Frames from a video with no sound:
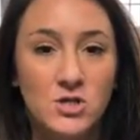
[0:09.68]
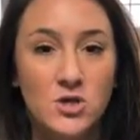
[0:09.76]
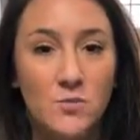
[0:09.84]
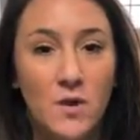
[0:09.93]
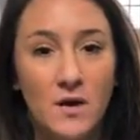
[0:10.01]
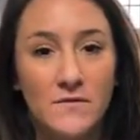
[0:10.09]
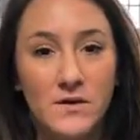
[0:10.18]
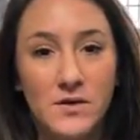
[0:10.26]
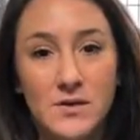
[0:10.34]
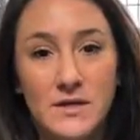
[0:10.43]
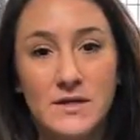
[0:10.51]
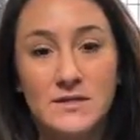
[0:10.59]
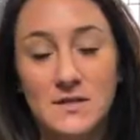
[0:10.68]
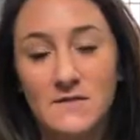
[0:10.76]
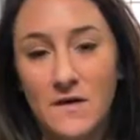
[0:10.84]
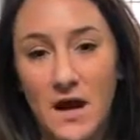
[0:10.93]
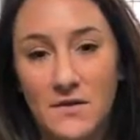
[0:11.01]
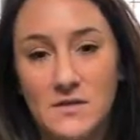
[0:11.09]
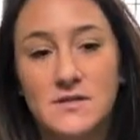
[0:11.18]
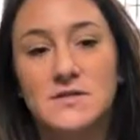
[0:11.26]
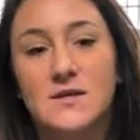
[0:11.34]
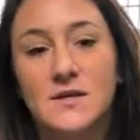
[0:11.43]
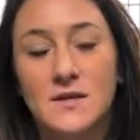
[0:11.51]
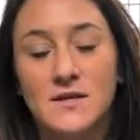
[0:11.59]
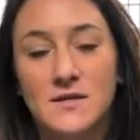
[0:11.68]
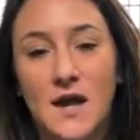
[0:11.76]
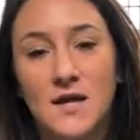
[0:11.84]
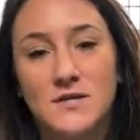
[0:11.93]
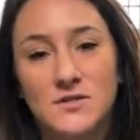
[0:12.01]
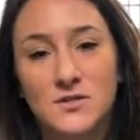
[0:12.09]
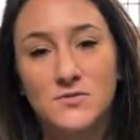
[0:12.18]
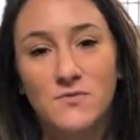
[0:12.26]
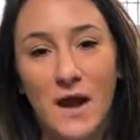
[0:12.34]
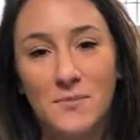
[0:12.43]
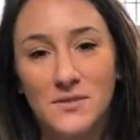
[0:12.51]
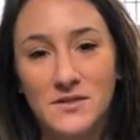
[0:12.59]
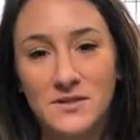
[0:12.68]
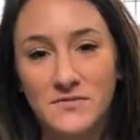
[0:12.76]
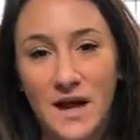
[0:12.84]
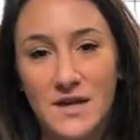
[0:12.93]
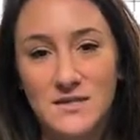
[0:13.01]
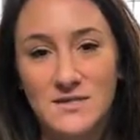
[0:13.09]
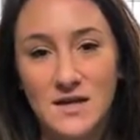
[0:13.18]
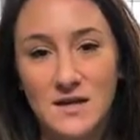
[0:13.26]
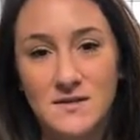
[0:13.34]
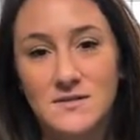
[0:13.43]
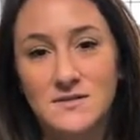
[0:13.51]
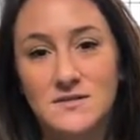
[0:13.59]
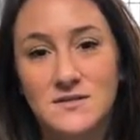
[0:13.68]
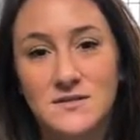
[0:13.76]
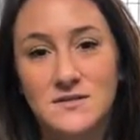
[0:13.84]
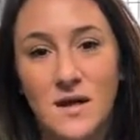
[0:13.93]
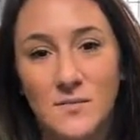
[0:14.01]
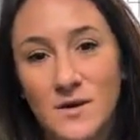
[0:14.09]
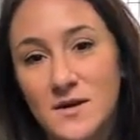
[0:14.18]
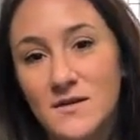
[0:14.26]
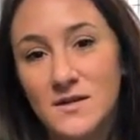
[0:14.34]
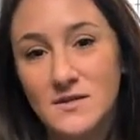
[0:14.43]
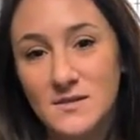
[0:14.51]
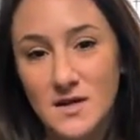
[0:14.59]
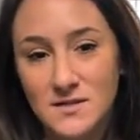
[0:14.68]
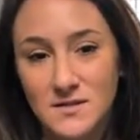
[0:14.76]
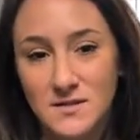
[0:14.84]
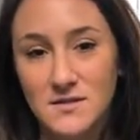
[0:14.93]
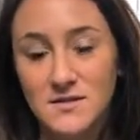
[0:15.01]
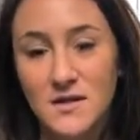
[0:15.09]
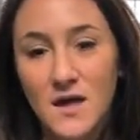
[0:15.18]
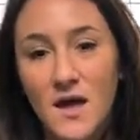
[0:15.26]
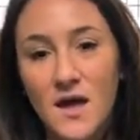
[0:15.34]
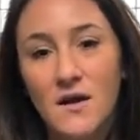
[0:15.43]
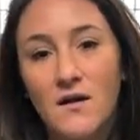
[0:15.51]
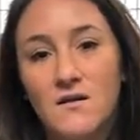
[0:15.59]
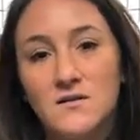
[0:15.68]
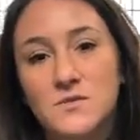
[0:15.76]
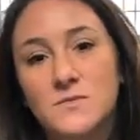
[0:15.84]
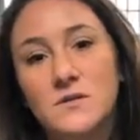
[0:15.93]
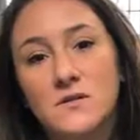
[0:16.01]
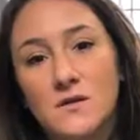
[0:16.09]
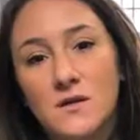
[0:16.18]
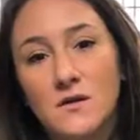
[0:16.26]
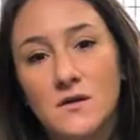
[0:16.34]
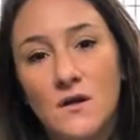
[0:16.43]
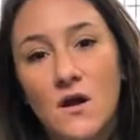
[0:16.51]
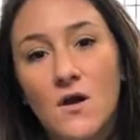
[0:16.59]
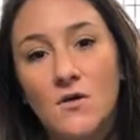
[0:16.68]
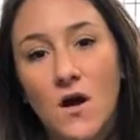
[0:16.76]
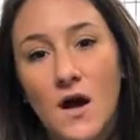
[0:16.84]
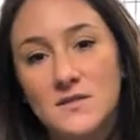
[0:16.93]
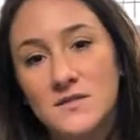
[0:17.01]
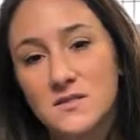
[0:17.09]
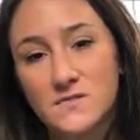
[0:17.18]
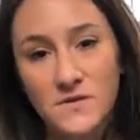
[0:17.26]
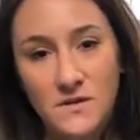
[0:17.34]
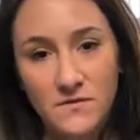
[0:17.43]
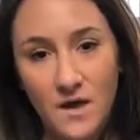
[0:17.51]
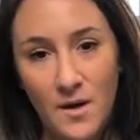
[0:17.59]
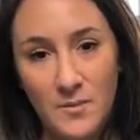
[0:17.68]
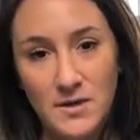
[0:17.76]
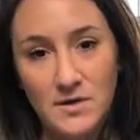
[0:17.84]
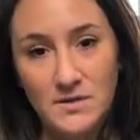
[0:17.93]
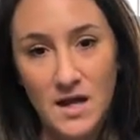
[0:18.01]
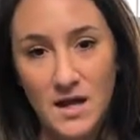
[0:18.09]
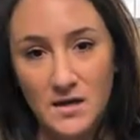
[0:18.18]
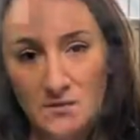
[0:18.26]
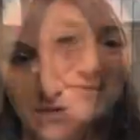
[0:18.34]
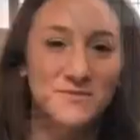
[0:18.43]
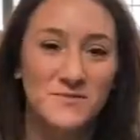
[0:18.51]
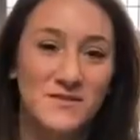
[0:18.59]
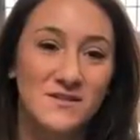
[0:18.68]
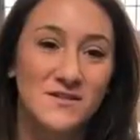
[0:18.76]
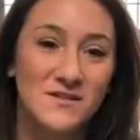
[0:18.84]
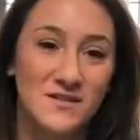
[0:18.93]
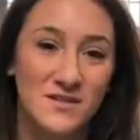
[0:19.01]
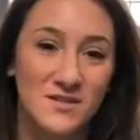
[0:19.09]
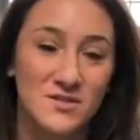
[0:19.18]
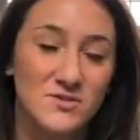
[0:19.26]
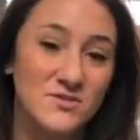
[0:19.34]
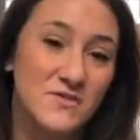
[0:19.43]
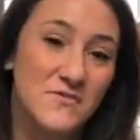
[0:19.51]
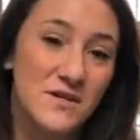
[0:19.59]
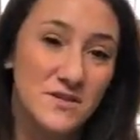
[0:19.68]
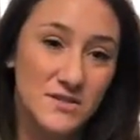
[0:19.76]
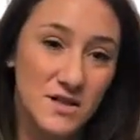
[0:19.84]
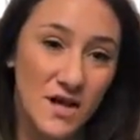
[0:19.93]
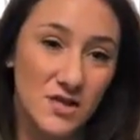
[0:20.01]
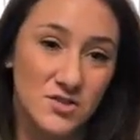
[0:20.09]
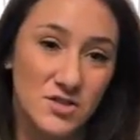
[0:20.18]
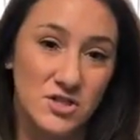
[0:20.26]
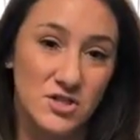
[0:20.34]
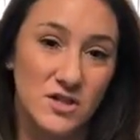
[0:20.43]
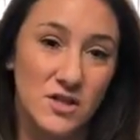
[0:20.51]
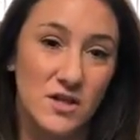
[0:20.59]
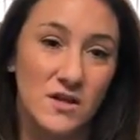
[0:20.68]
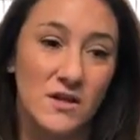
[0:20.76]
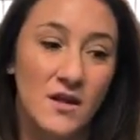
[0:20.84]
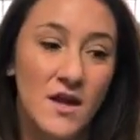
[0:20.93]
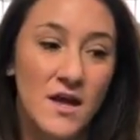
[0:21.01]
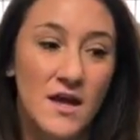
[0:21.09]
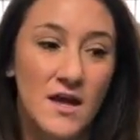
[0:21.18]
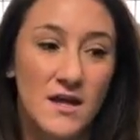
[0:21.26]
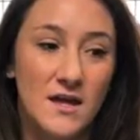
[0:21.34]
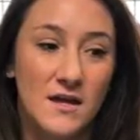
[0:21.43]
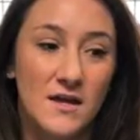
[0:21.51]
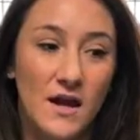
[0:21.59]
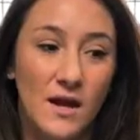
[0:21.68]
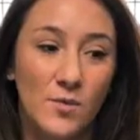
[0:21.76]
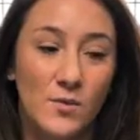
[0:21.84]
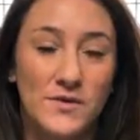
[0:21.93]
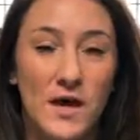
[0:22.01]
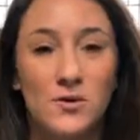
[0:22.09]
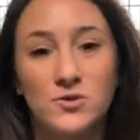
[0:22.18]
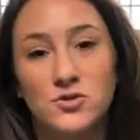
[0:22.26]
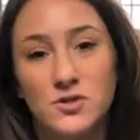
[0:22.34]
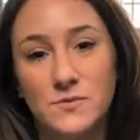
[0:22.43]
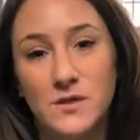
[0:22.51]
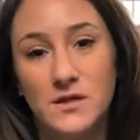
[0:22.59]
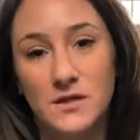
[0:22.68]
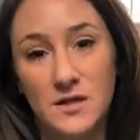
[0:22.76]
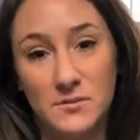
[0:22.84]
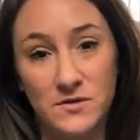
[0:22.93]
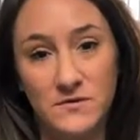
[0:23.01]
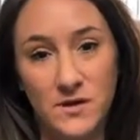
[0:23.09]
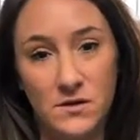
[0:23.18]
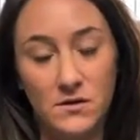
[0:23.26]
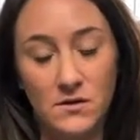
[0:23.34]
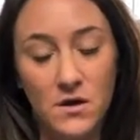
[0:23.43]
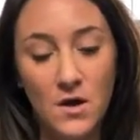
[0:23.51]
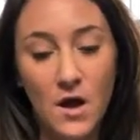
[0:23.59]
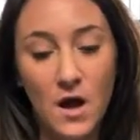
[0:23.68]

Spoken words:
So Parvo, it is a virus. It attacks the rapidly dividing cells in the stomach and the intestines, and it ultimately causes severe vomiting and diarrhea, ultimately leading to severe dehydration, and without treatment can be fatal.